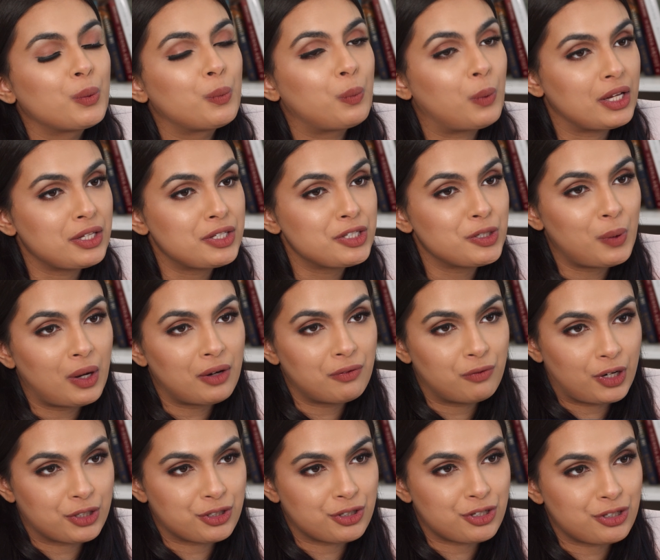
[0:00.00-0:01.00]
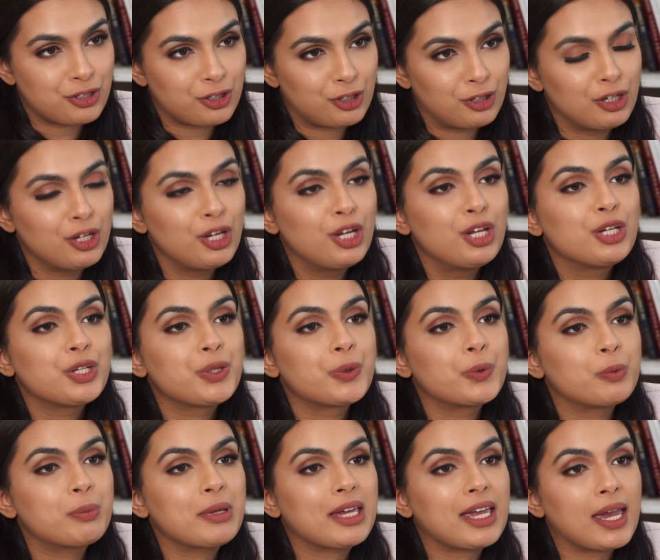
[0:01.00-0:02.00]
Once you have registered, you
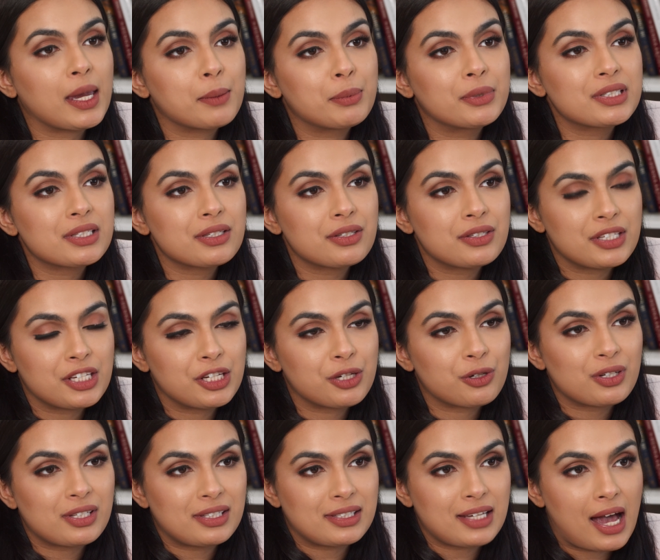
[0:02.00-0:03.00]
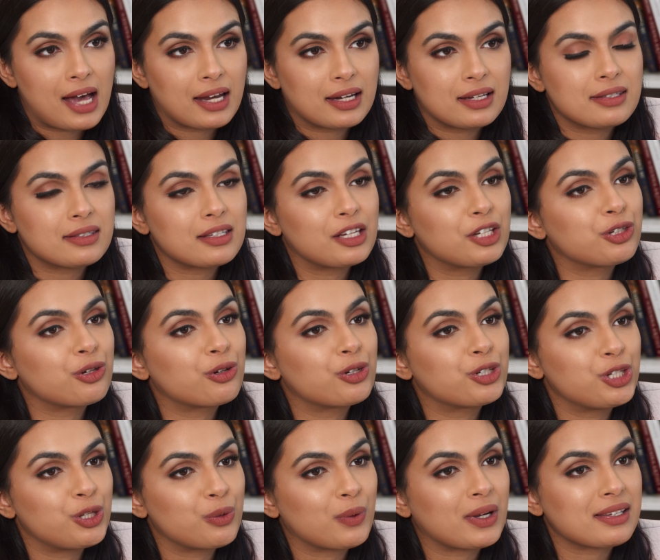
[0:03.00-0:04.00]
will be able to see your status in your
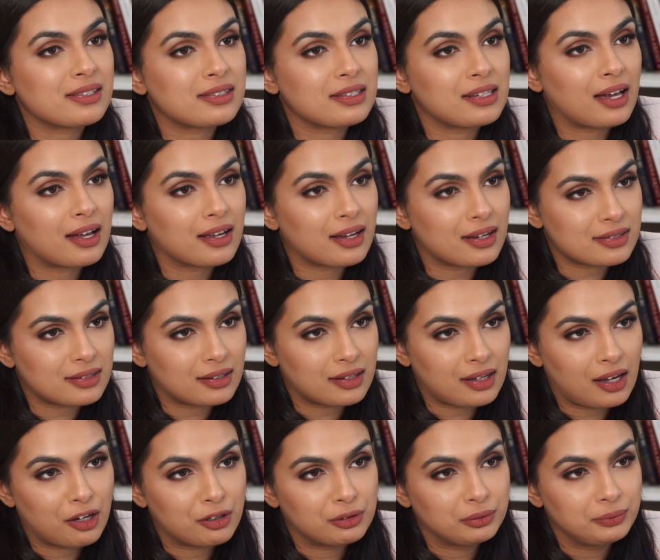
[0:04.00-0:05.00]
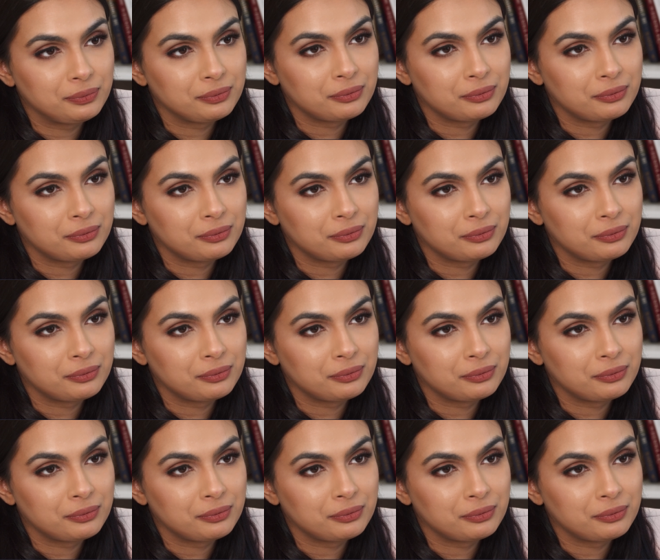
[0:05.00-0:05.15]
USCIS account.